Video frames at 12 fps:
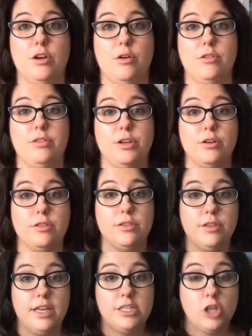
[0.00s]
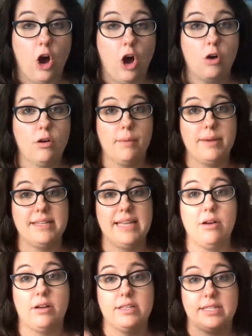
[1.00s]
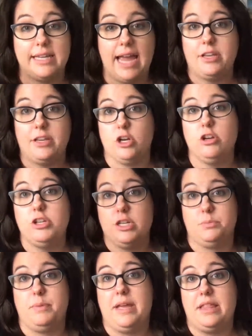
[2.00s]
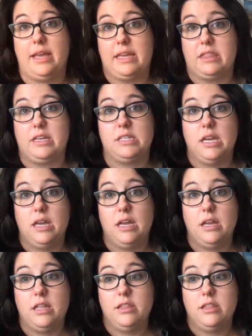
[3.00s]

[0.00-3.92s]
it's all coming down because the Catholic Church has been like this